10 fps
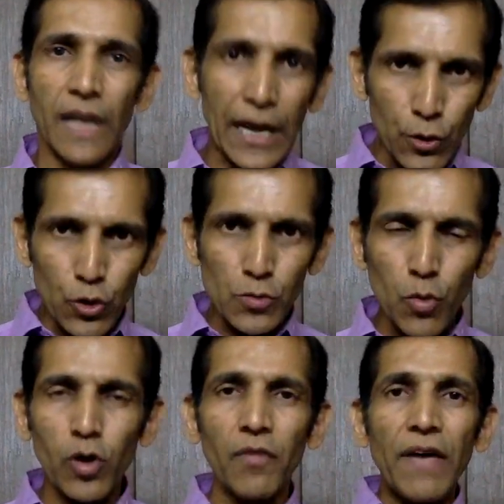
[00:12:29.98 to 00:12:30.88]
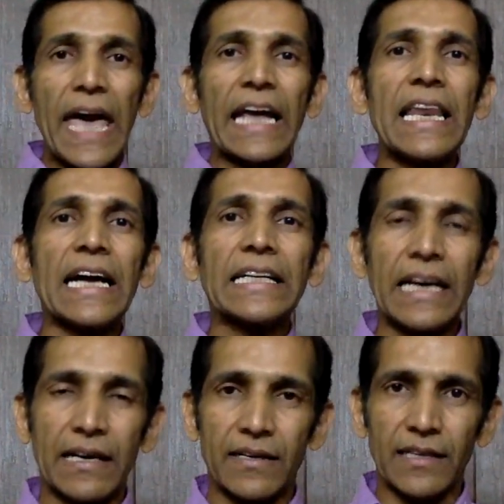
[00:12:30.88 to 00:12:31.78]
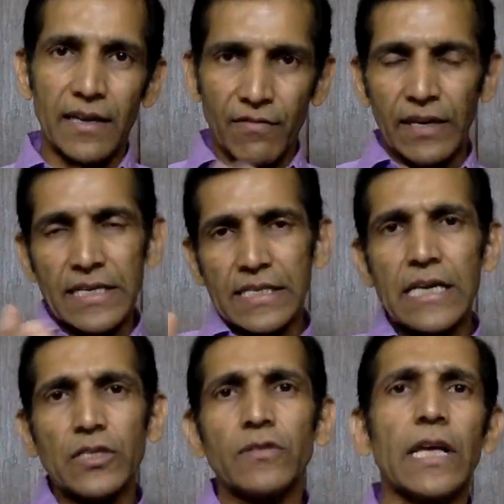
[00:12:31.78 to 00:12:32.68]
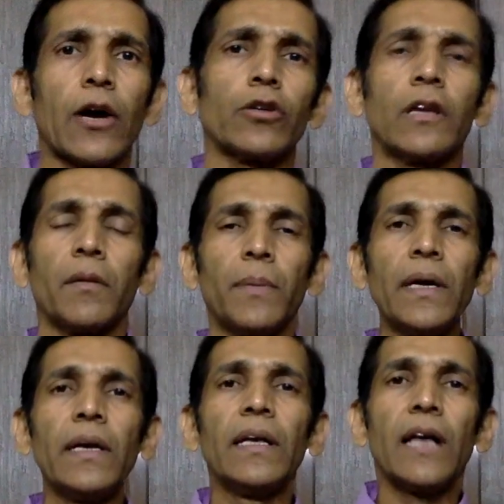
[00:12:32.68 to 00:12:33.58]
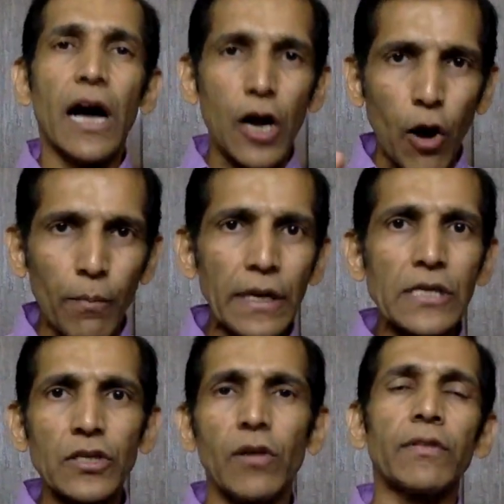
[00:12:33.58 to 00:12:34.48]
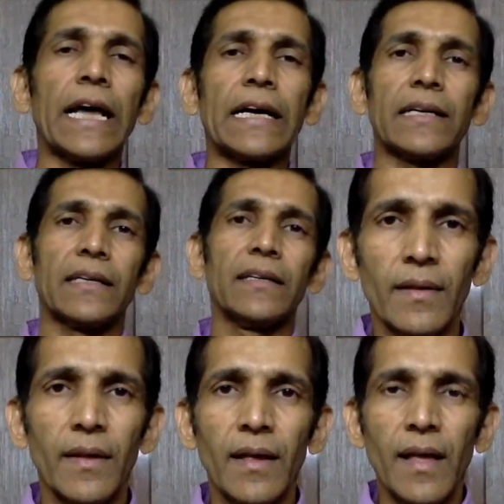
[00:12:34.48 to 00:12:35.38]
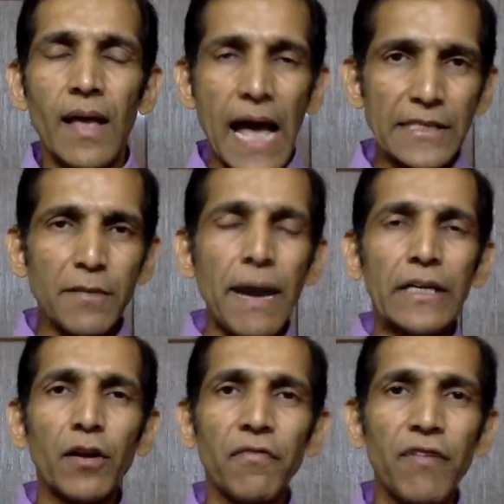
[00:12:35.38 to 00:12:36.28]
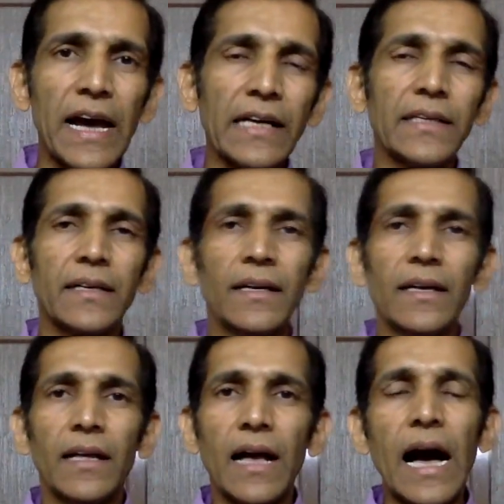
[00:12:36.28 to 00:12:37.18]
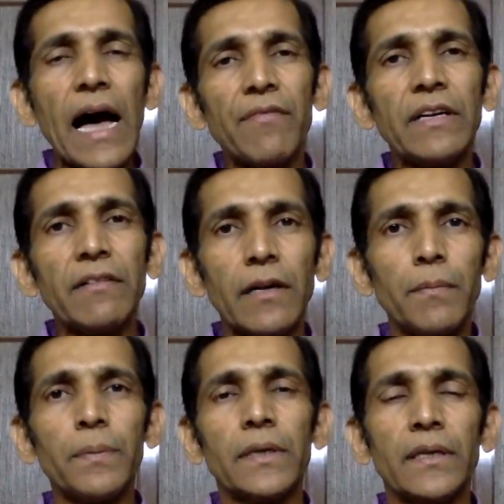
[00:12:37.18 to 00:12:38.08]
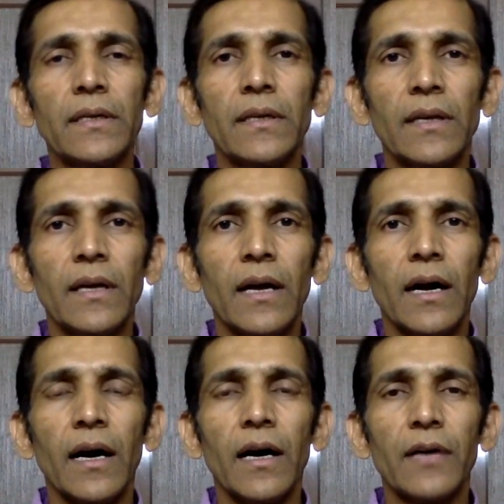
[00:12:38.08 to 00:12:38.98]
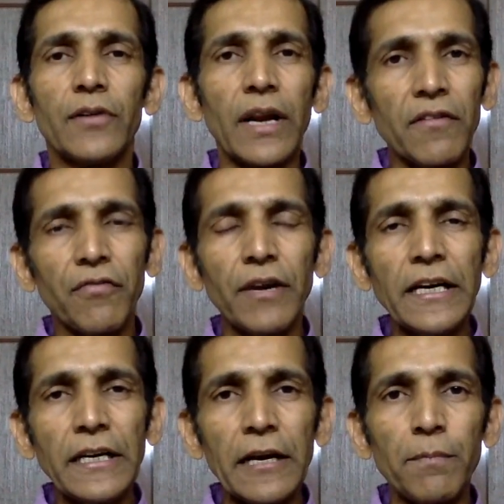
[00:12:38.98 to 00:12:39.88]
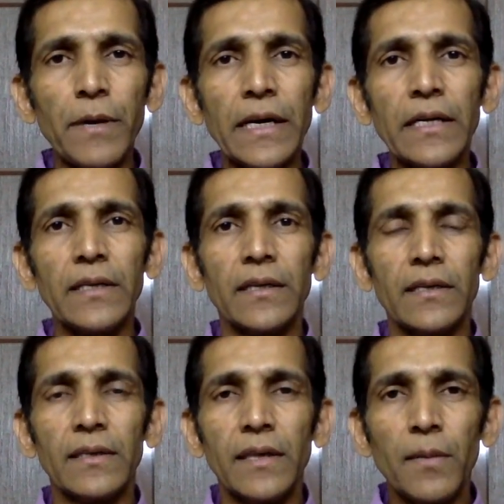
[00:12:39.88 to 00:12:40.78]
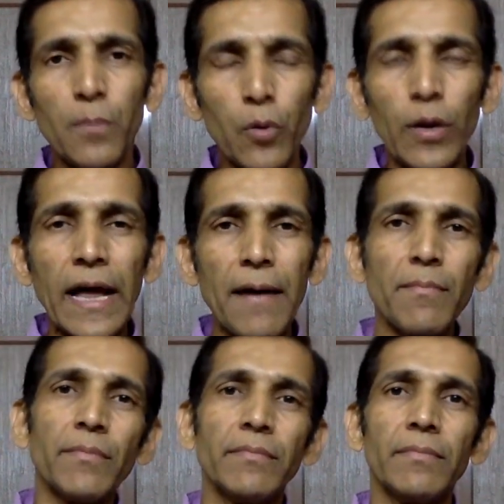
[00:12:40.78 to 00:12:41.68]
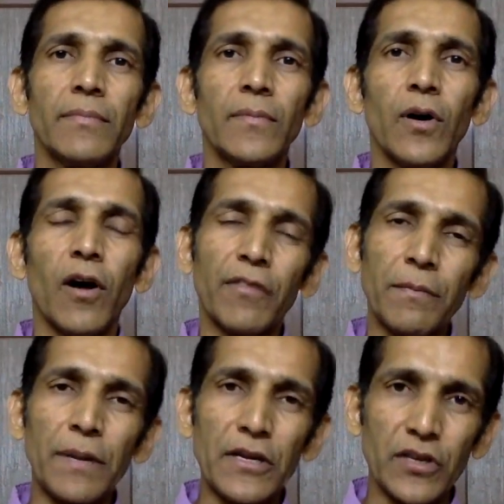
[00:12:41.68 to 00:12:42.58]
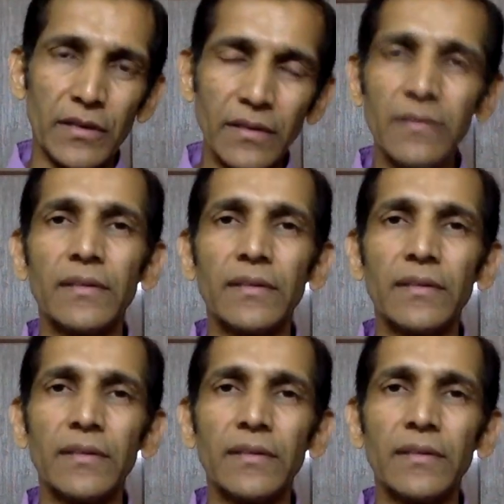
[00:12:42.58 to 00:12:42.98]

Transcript: I use more of eclectic. There are various kinds of psychotherapy, a combination of that. As a matter of fact, I have developed a drug-free treatment program of depression,